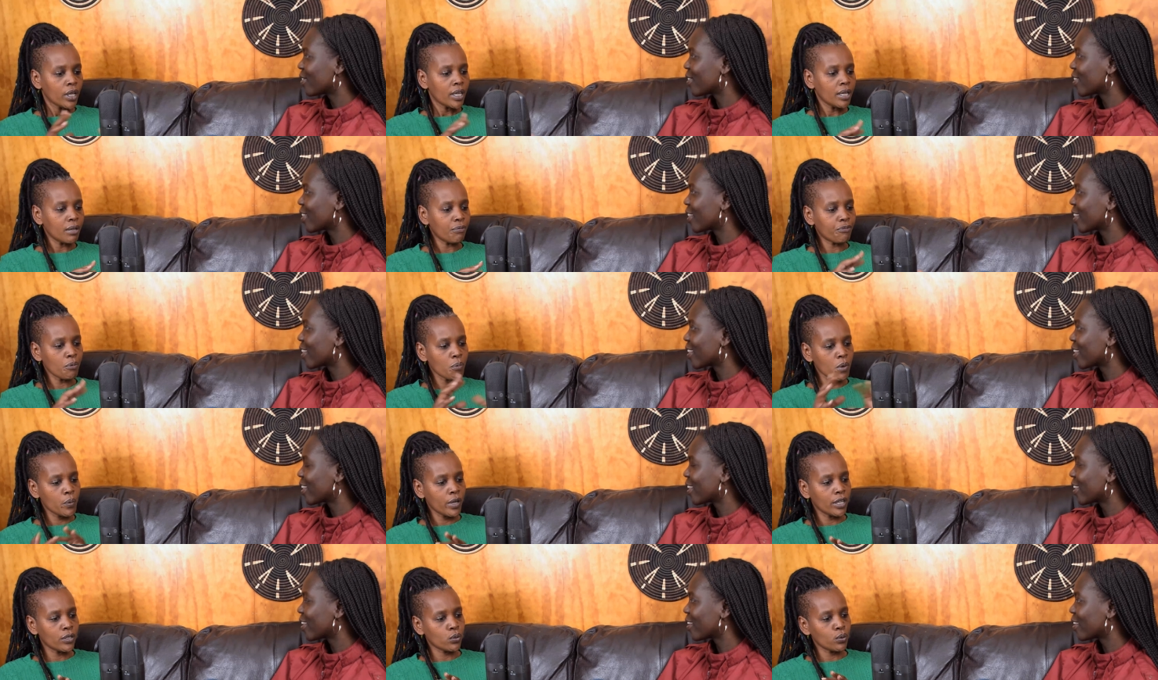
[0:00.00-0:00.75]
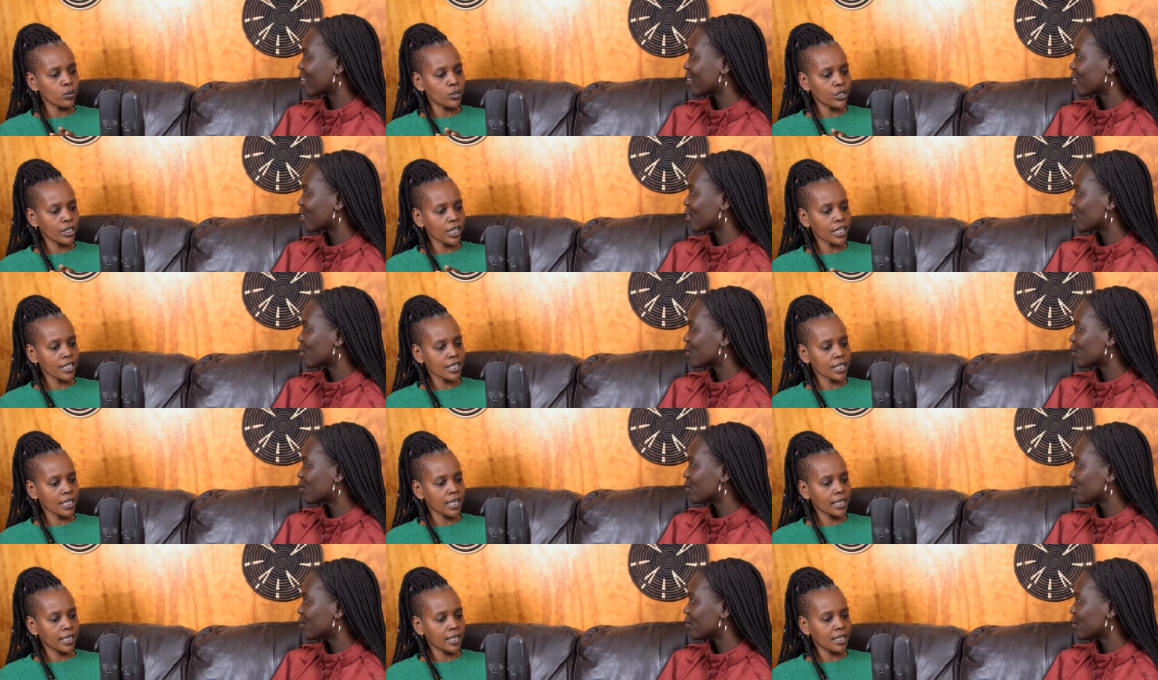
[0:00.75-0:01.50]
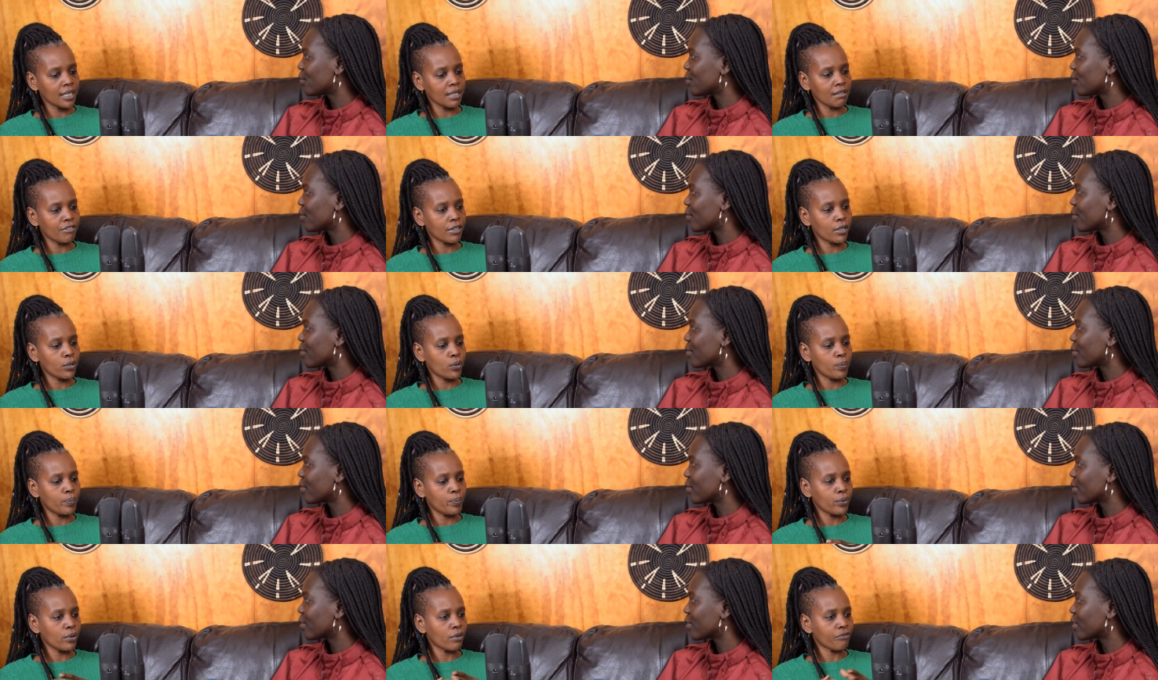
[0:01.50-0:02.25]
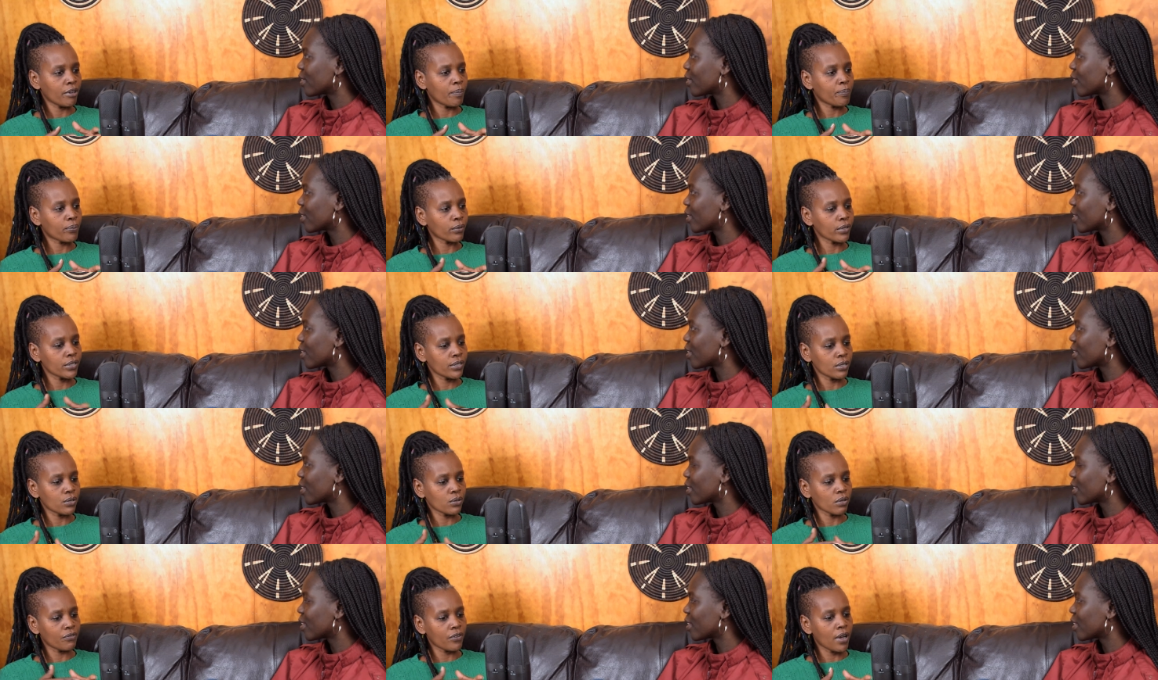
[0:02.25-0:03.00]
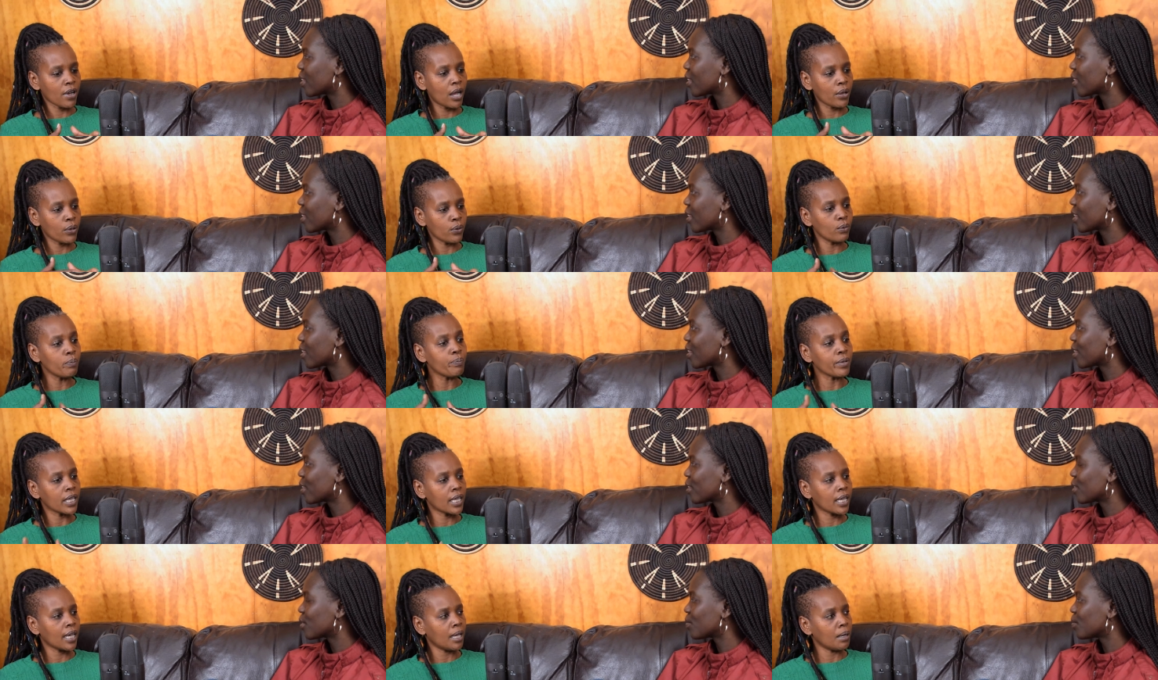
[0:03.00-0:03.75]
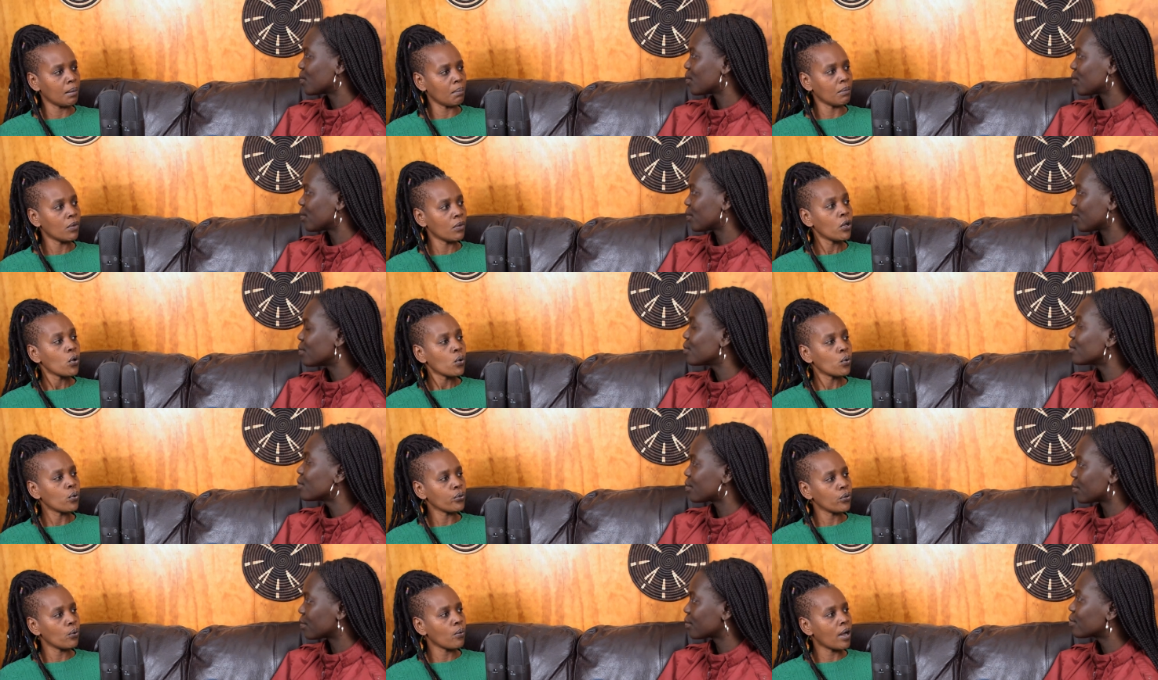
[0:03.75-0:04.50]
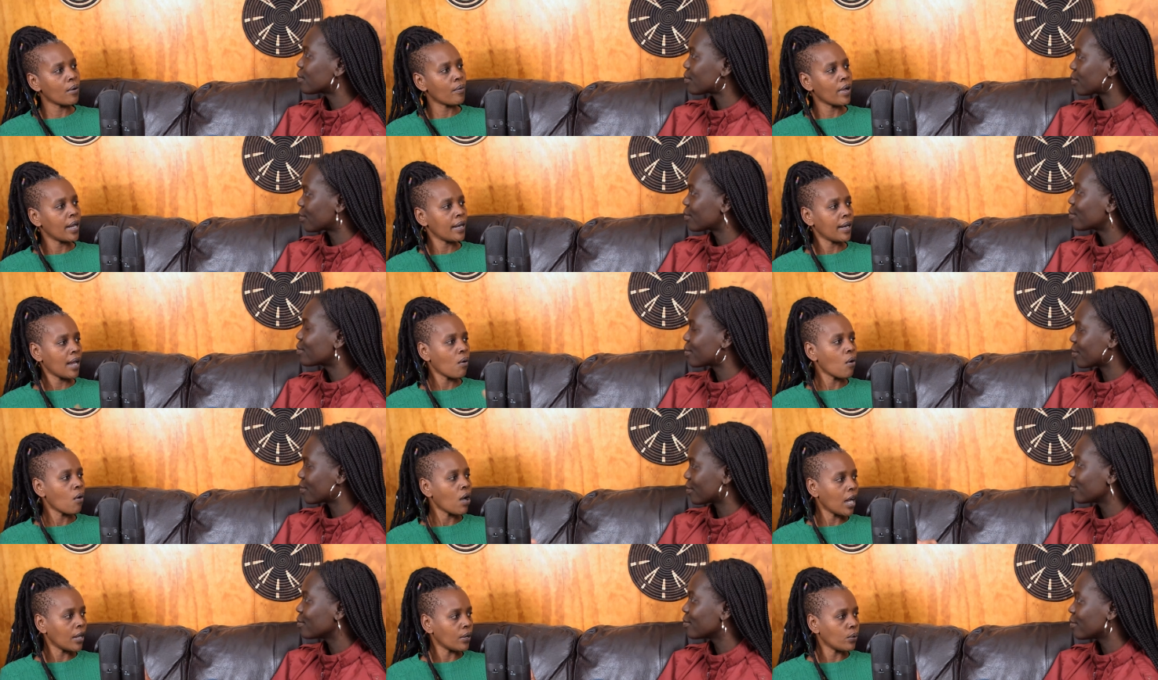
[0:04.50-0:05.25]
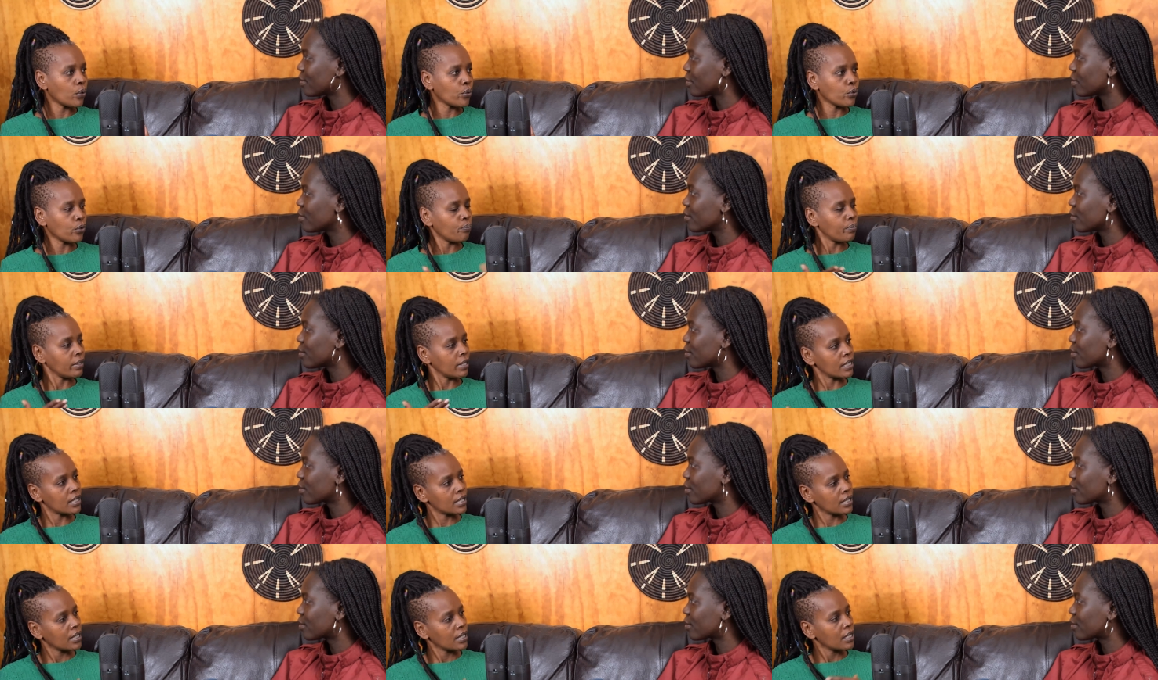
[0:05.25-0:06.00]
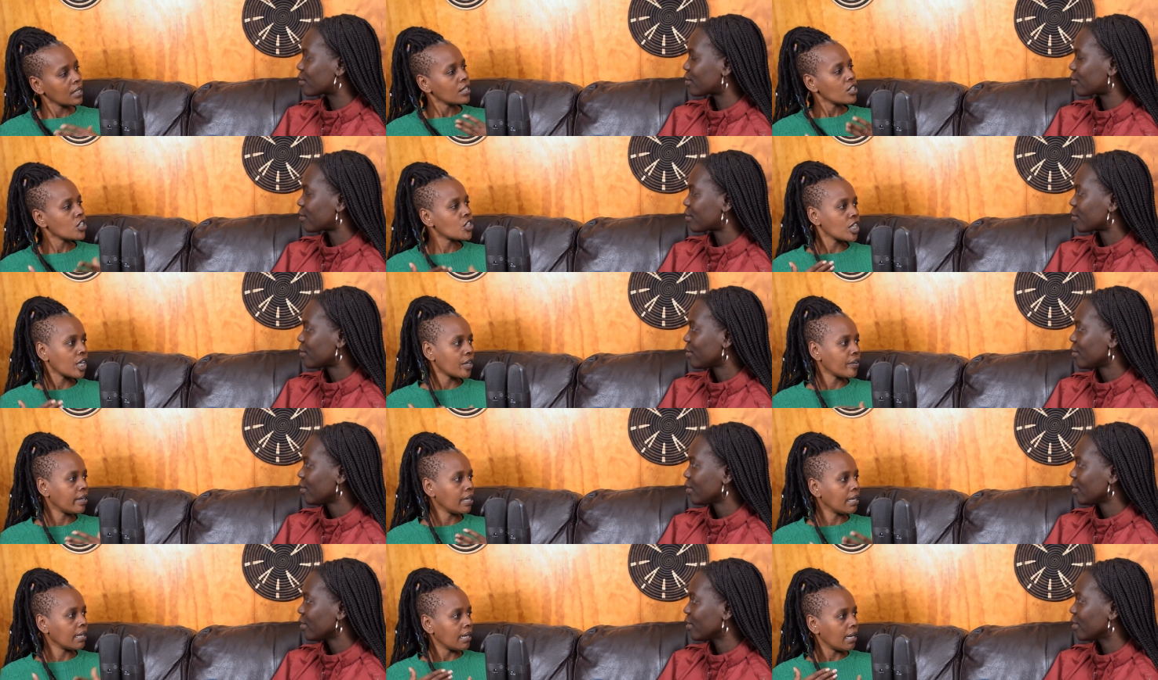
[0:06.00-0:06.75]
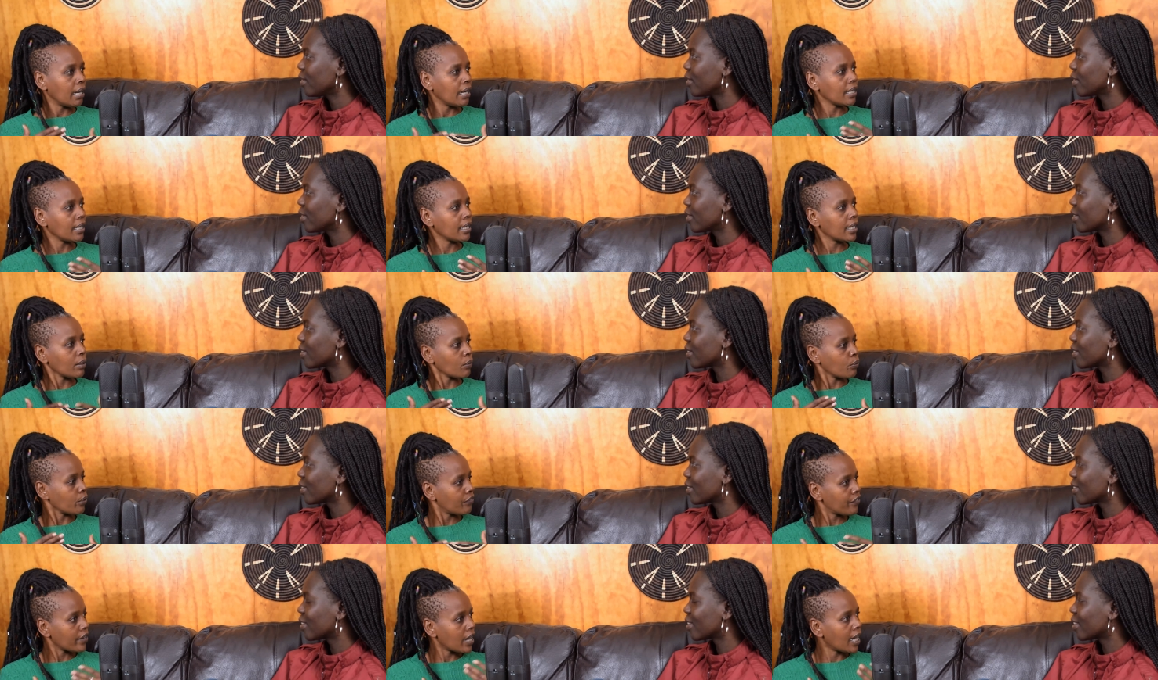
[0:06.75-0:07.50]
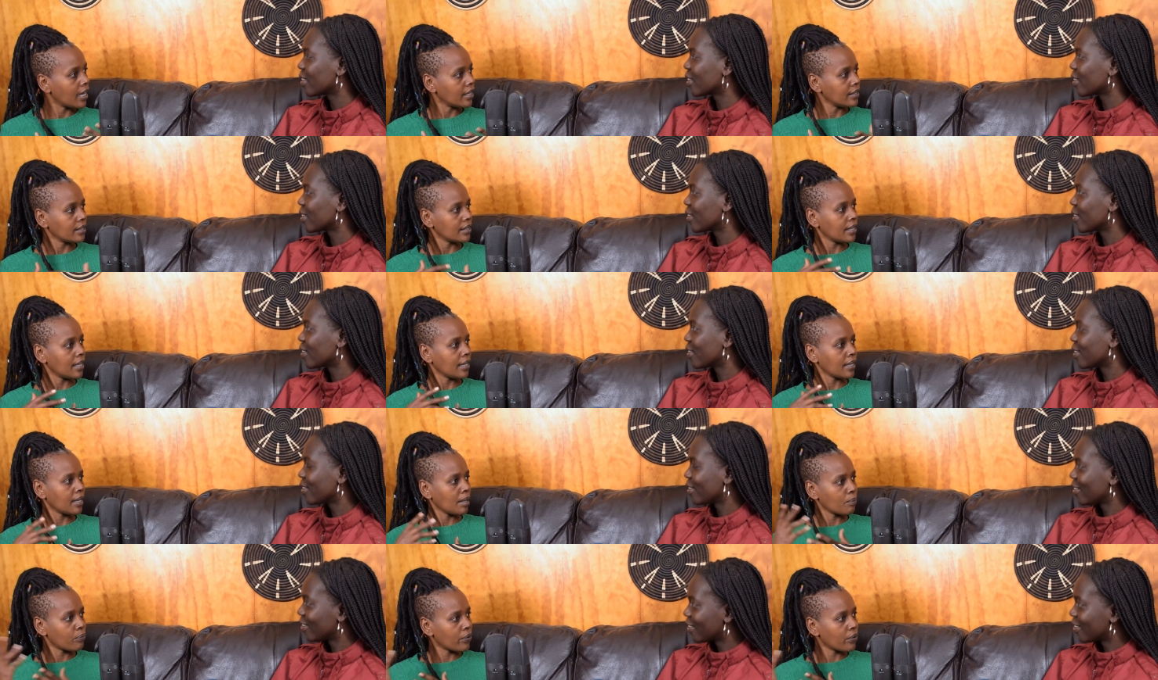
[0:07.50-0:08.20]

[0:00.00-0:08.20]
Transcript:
Speaker 1: if we were to just, like, uh, give a little bit of a process of how you became who you are right now, mm I know you've been sharing, like, with us, like, in